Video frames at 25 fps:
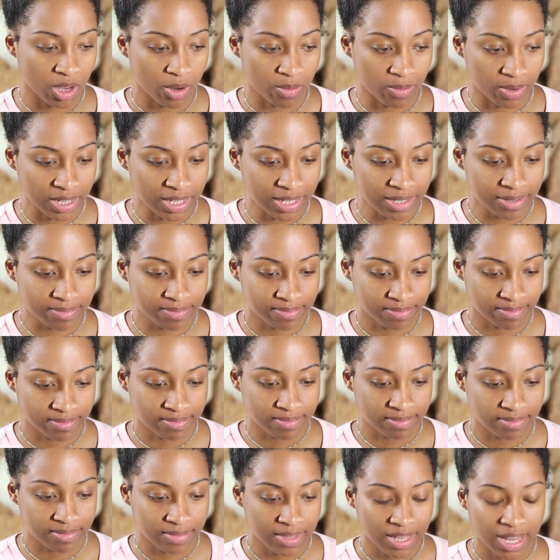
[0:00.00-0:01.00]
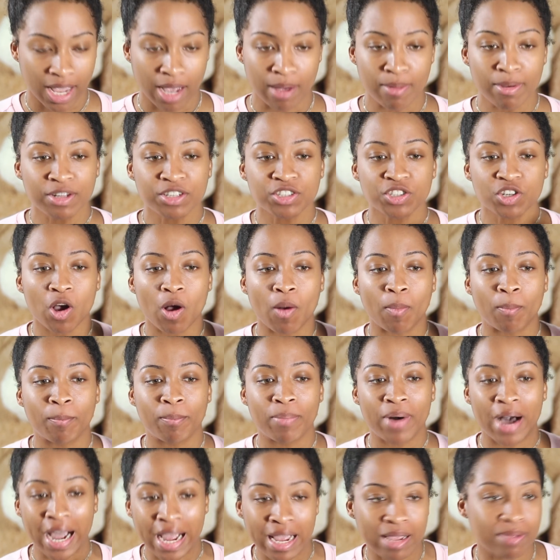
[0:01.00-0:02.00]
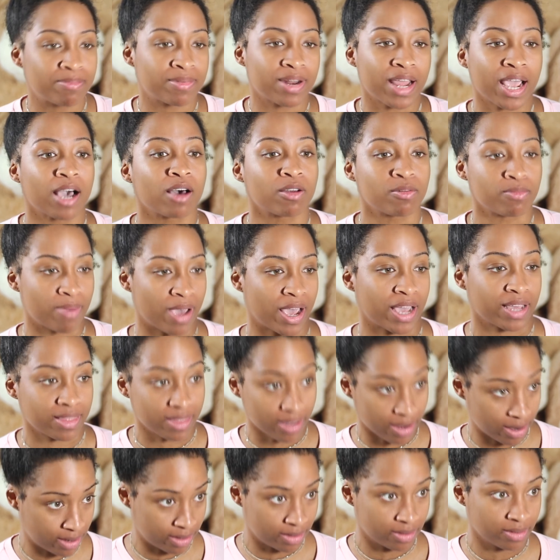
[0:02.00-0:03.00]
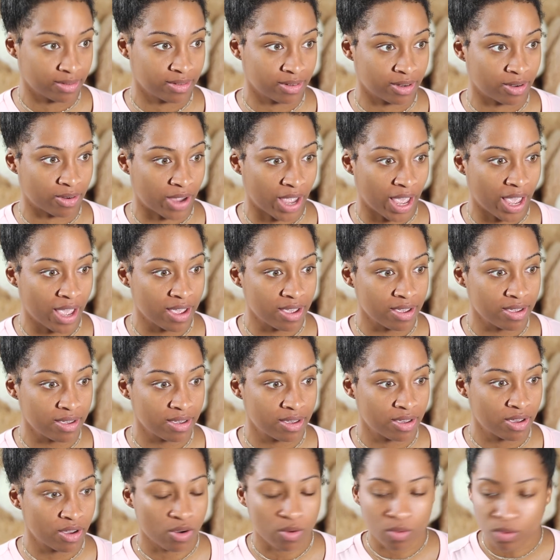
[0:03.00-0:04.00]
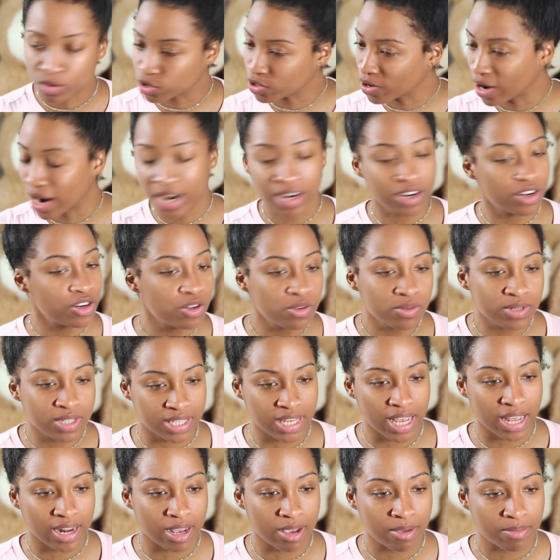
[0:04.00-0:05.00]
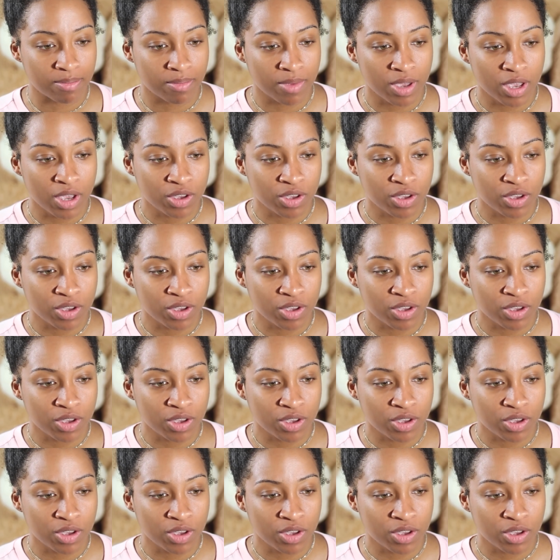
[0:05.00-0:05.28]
Really? How about y'all pipe down back there, okay? We're trying a new setup.